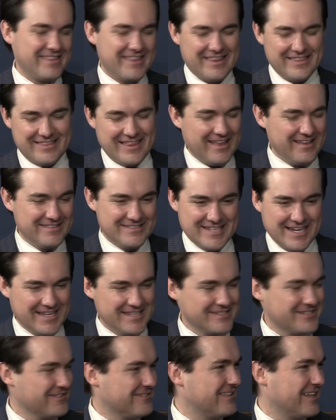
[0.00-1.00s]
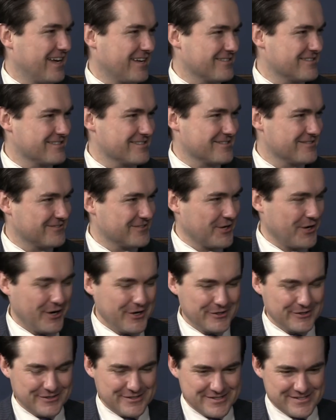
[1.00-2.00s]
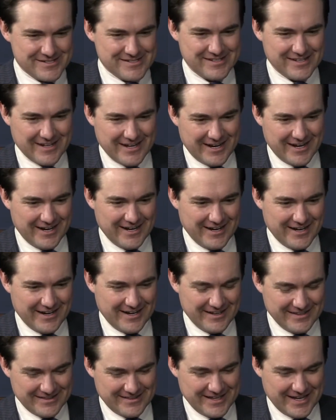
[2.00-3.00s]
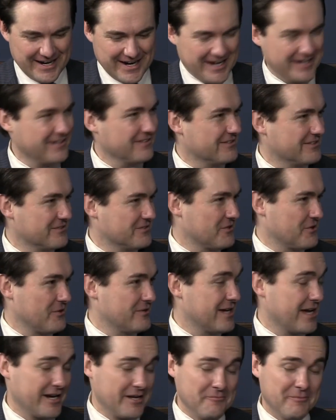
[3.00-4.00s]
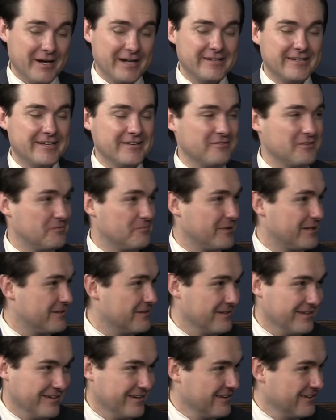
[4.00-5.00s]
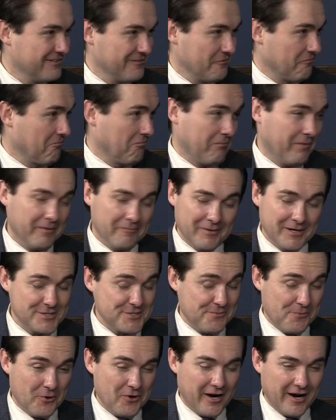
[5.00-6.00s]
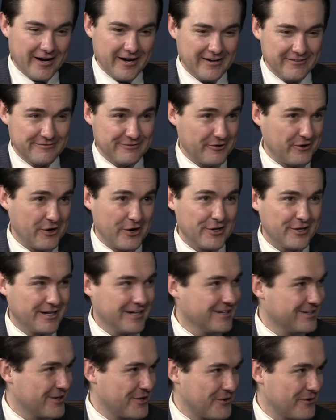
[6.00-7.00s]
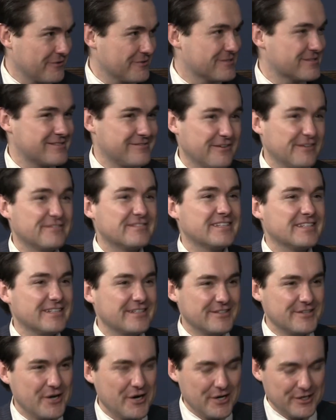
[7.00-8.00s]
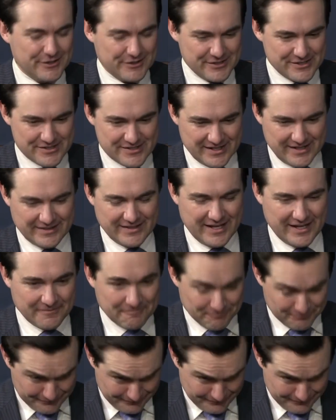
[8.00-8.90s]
th tens of thousands of dollars uh, that I turned down. He might have given me much more, for all I know. It was fifteen dollars, mm-hmm. and then